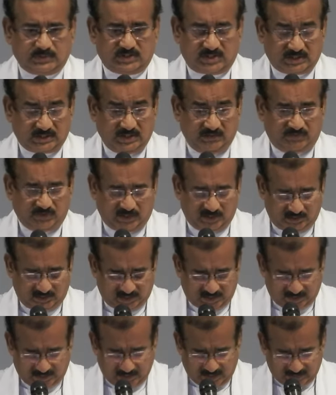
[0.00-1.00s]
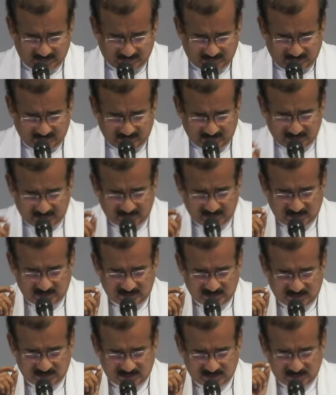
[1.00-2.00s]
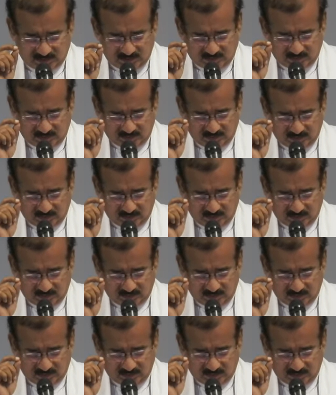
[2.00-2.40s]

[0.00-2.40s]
significantly, and that is